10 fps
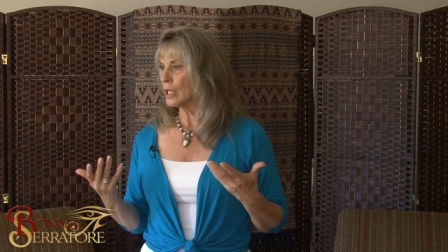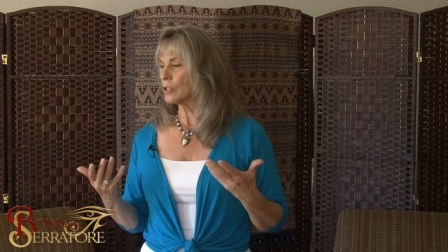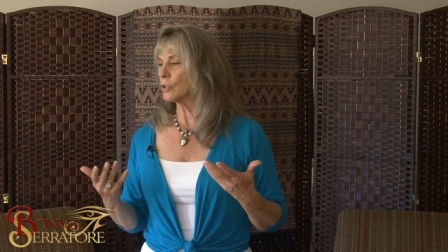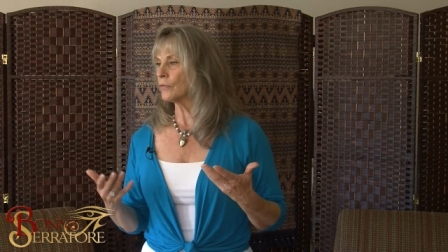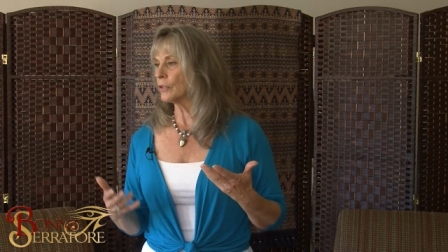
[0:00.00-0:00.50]

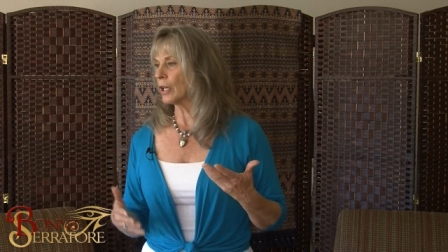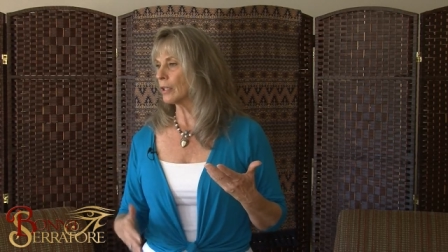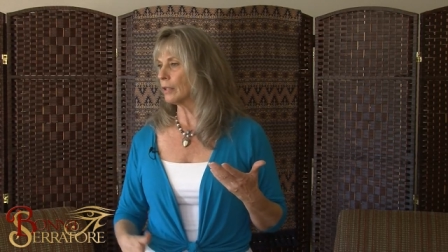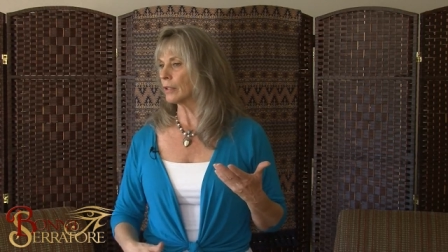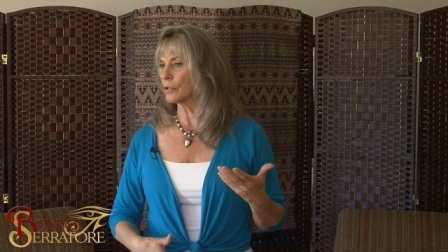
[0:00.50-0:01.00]
So if you've got
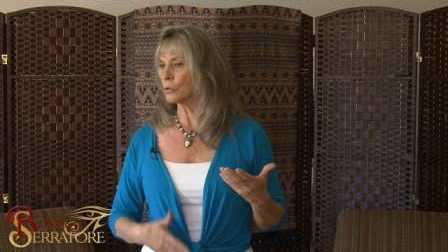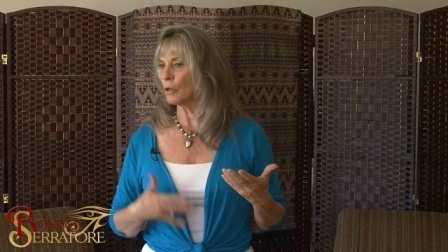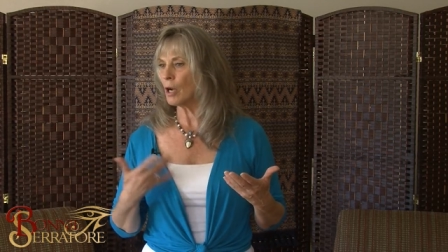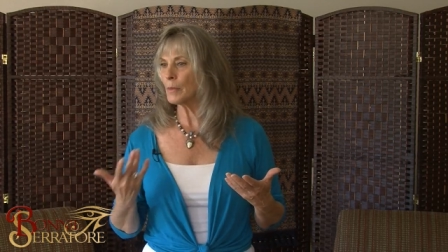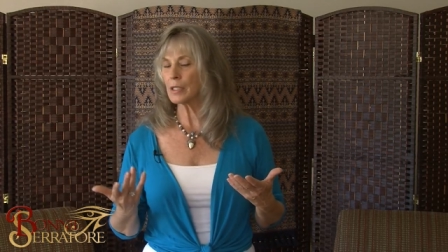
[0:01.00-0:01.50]
a lot of
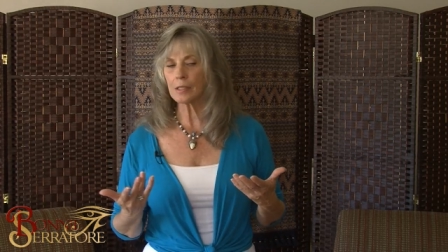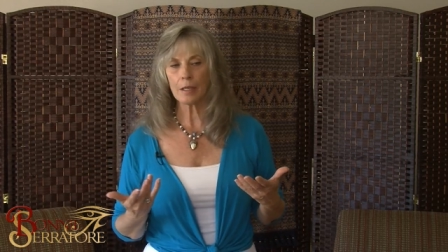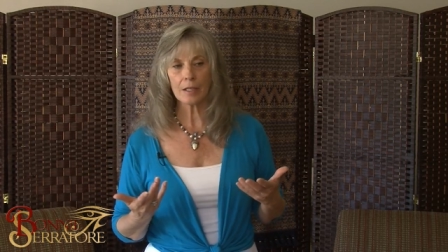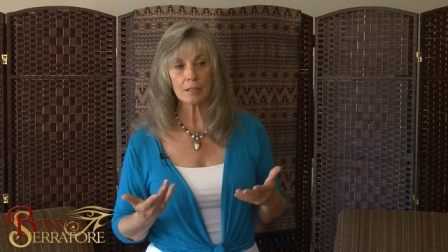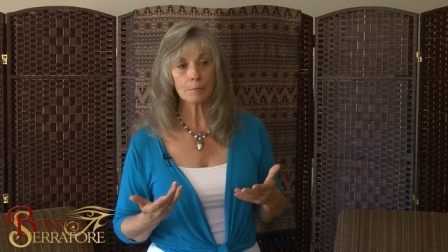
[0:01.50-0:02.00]
trauma
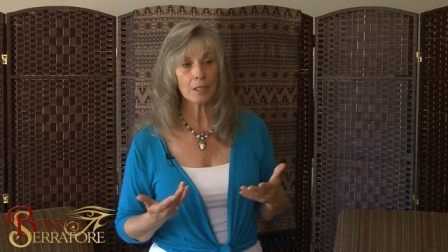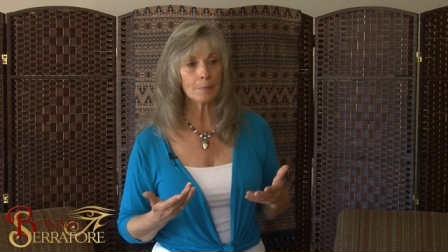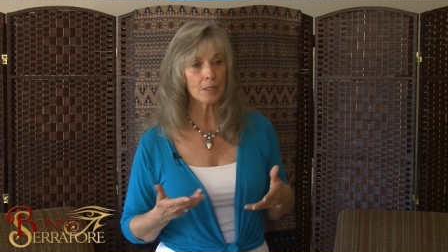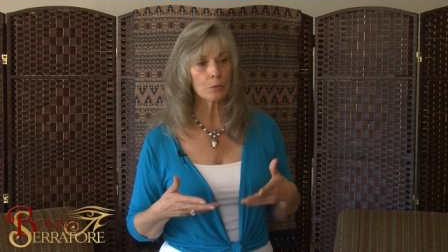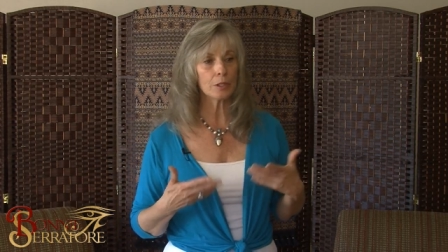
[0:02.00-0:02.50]
inside,
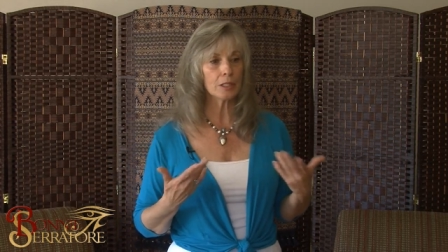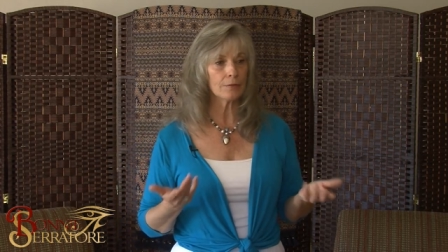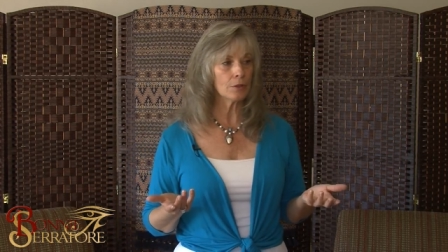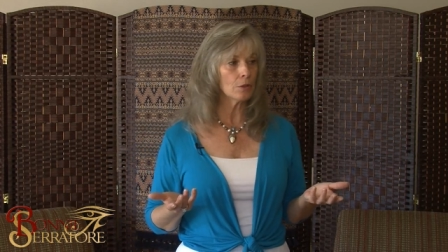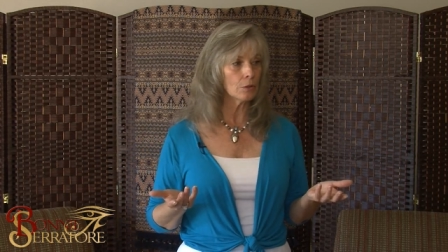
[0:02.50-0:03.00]
sometimes that's really
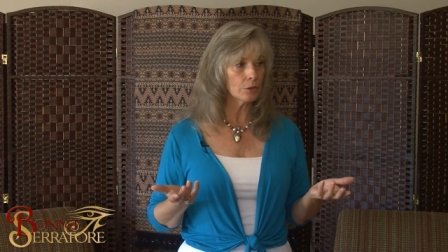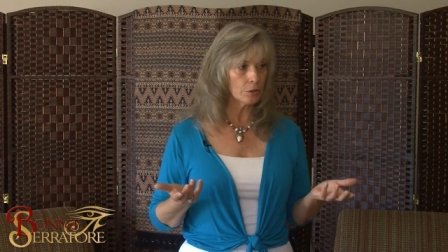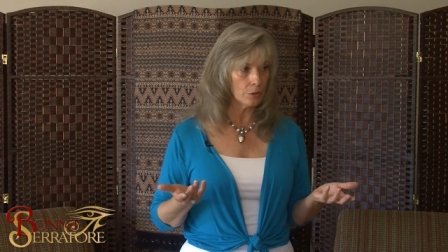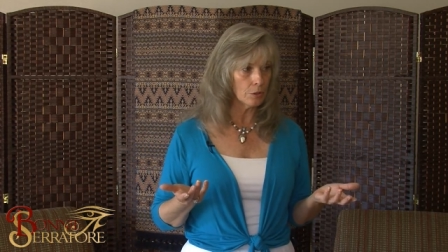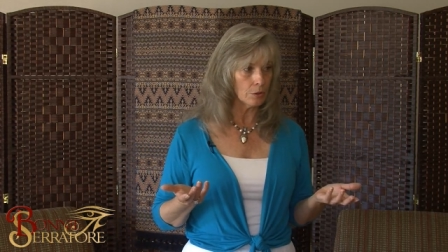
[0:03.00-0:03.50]
difficult to
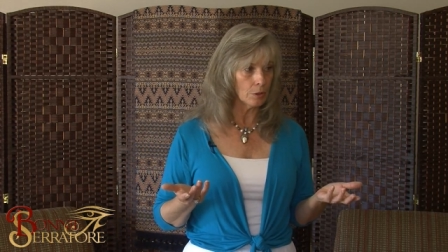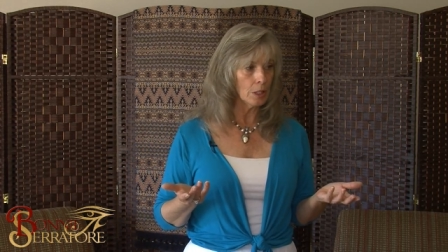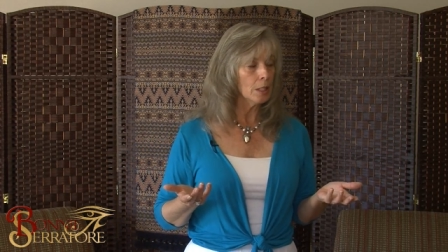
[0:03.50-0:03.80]
do.